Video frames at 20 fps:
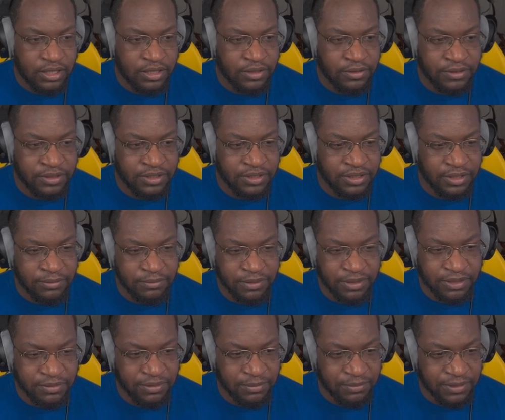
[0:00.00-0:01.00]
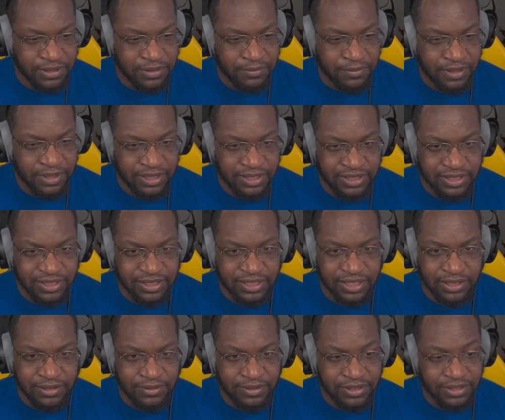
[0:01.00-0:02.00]
I don't want you having +1/+1
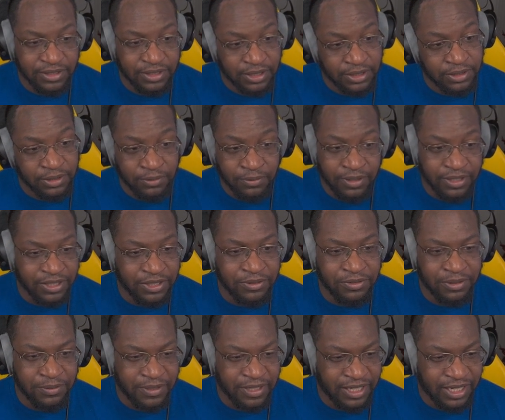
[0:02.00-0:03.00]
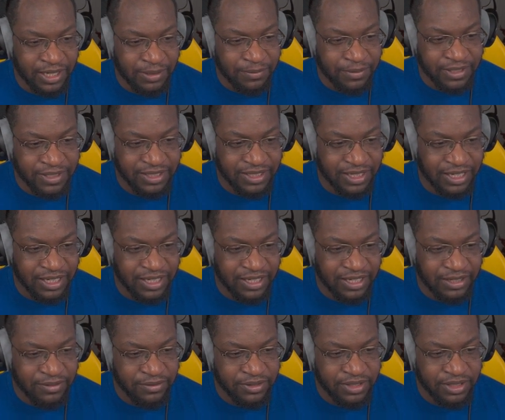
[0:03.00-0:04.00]
because I don't want you to be inanimate.
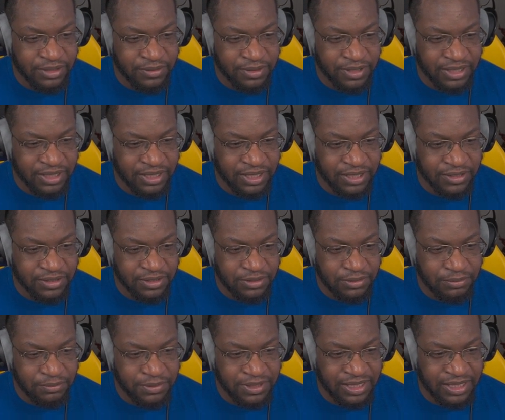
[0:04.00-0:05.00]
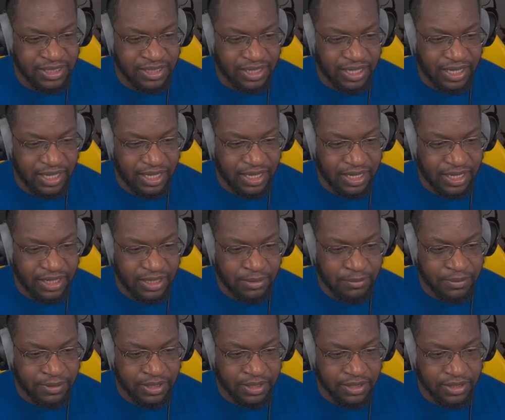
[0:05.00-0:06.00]
I really don't want anything else to be
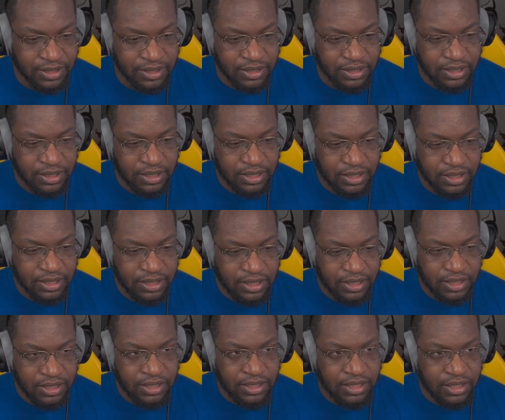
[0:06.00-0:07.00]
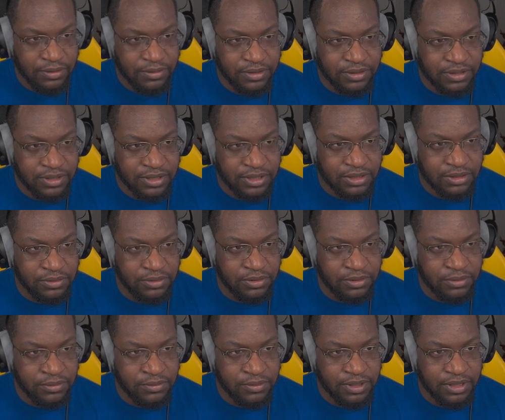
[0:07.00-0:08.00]
inanimate. I want you guys to
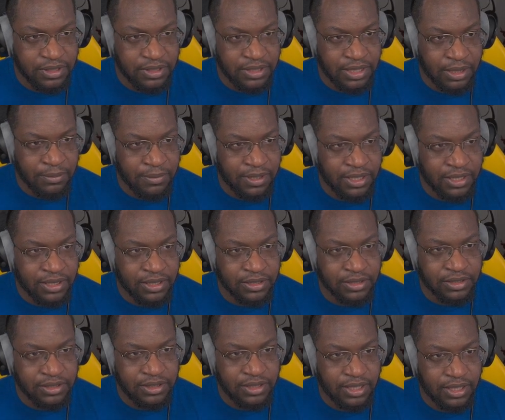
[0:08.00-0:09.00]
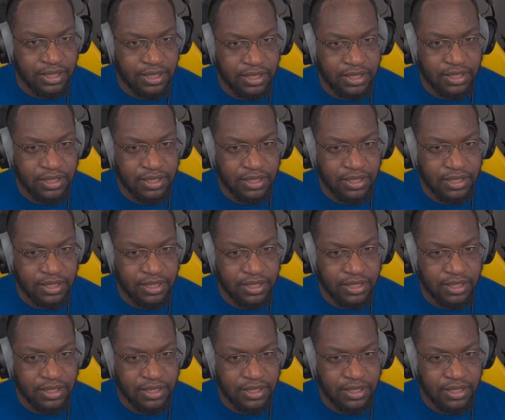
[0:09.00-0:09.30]
do damage.